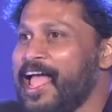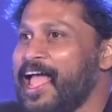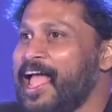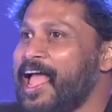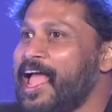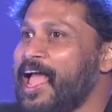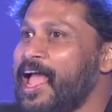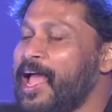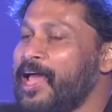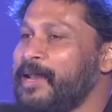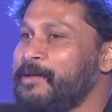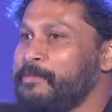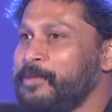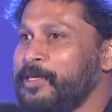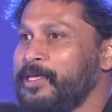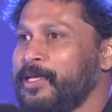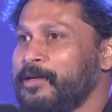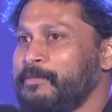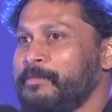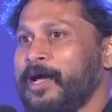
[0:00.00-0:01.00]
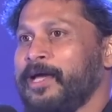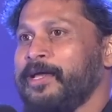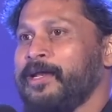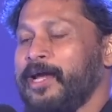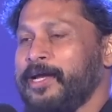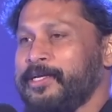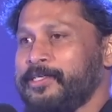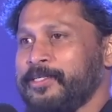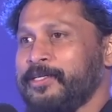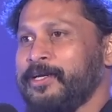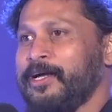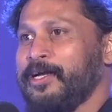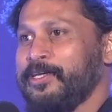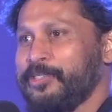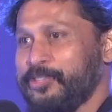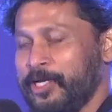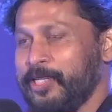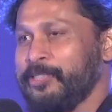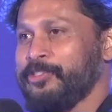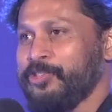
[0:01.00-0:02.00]
And me and my writer are
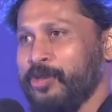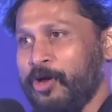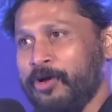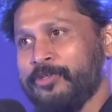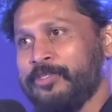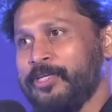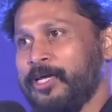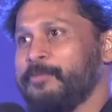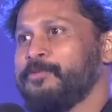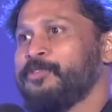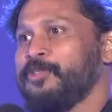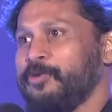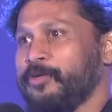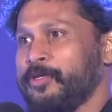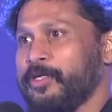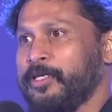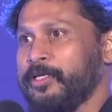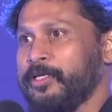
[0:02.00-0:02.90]
shell-shocked, absolutely.